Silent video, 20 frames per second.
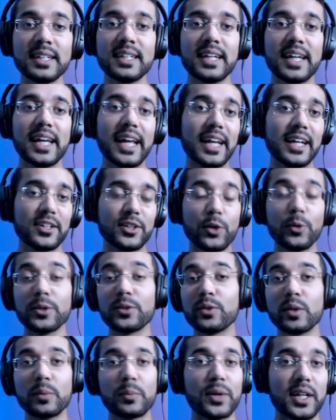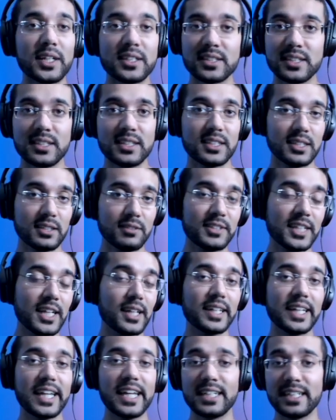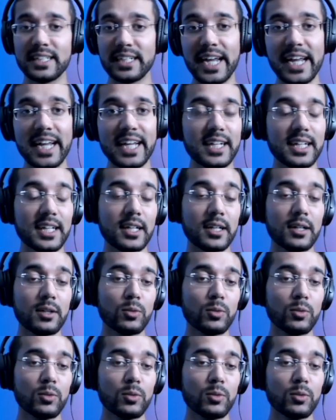and going through the process of delegating A D A.